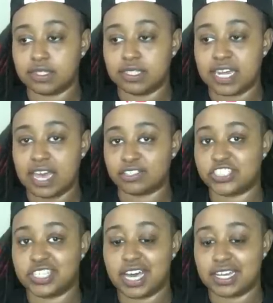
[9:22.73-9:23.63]
now
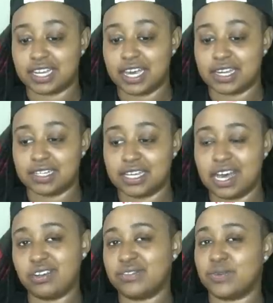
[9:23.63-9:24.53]
she kind of gotta,
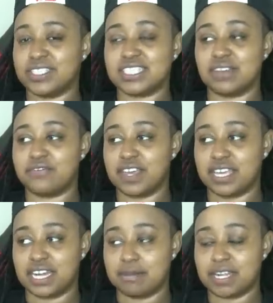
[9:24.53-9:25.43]
I don't even want to say
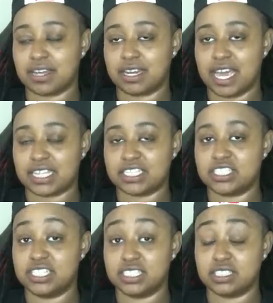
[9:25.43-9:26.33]
fake it. I'm not going to act like
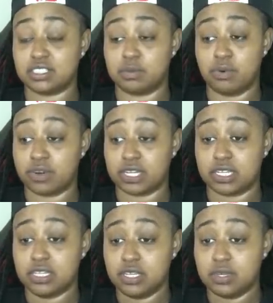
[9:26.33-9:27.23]
she doesn't support
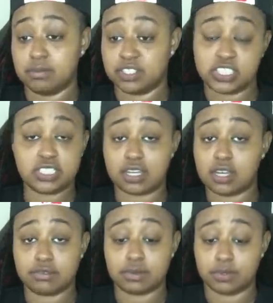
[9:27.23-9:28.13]
it, but she's
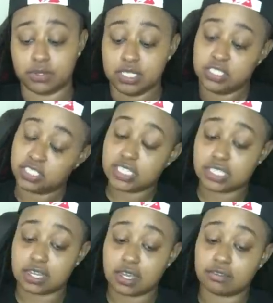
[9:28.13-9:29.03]
uncomfortable. She's
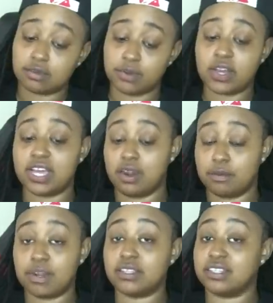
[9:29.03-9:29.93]
uncomfortable, and
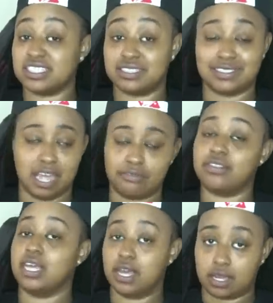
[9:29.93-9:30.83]
her brother is
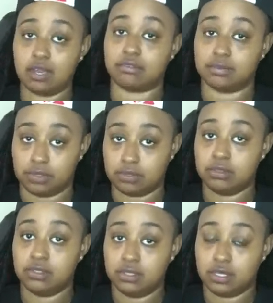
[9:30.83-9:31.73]
definitely uncomfortable.
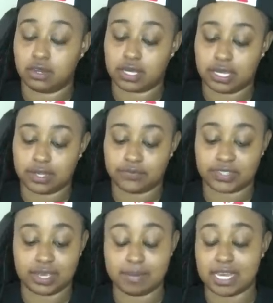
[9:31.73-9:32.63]
Okay?
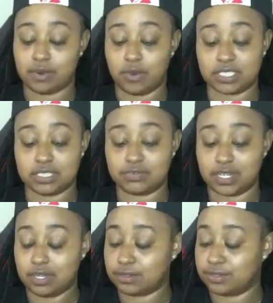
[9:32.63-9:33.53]
Damn, I got to watch his
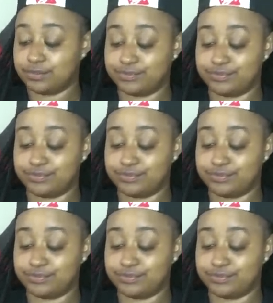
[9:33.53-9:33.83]
video too.